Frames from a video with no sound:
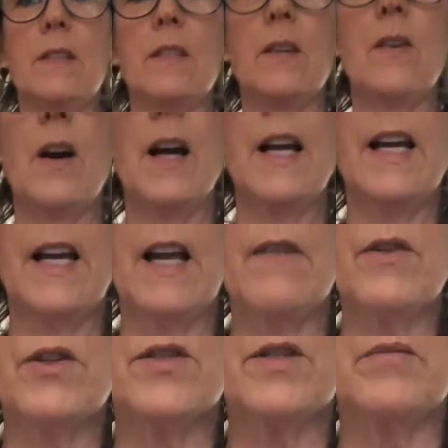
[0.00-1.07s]
So I gave
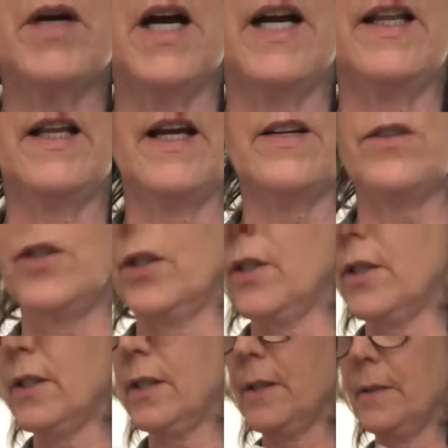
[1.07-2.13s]
her some
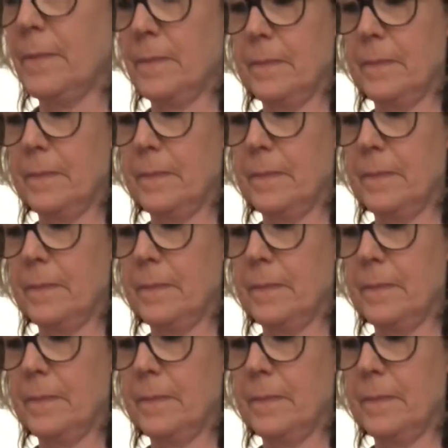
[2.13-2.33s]
eyelashes.